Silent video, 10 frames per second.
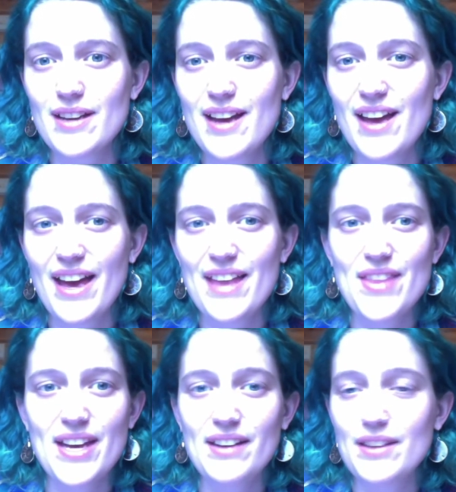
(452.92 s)
And then
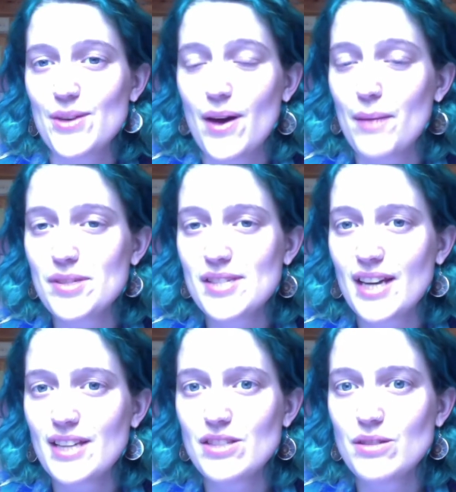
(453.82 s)
I'll give you a couple
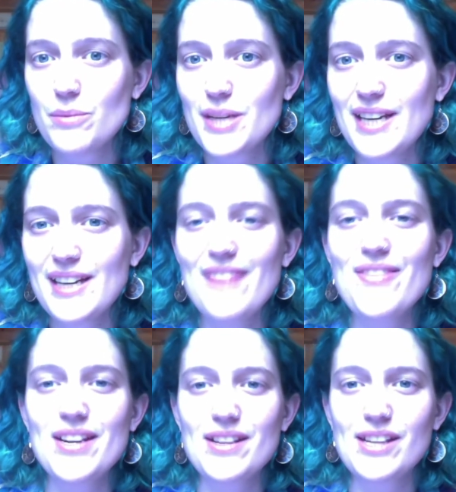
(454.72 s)
seconds to read it, and then
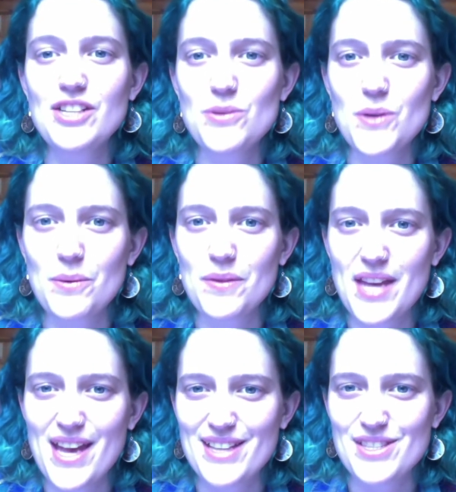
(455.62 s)
I'll let you know what the
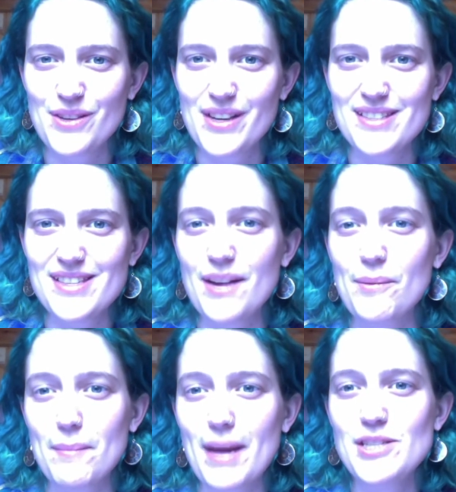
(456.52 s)
answer is, and I'll
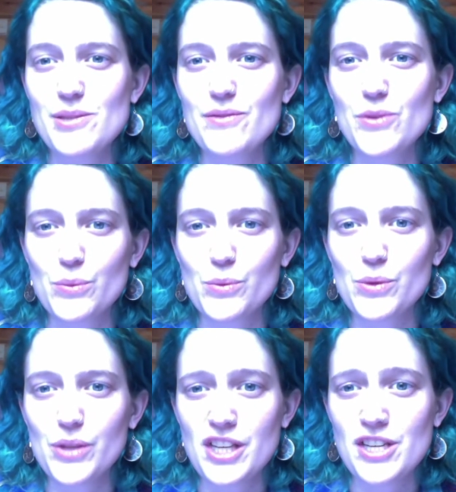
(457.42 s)
remind you of the rule
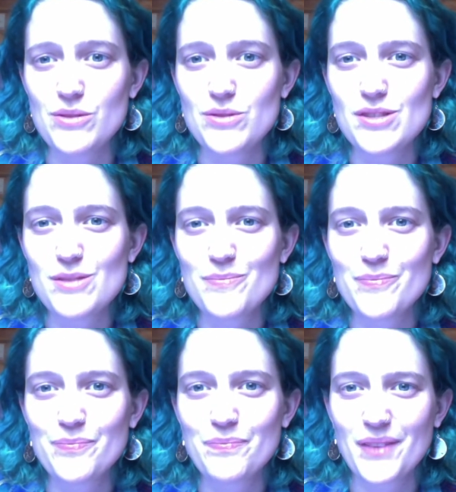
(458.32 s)
it used.
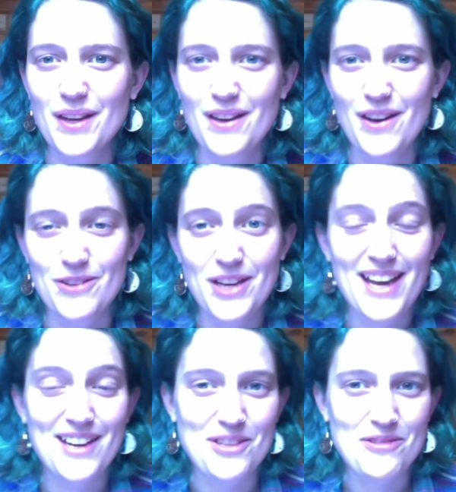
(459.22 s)
Okay, are
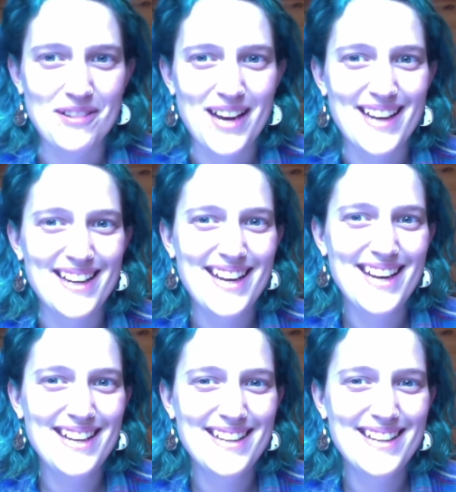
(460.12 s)
you ready?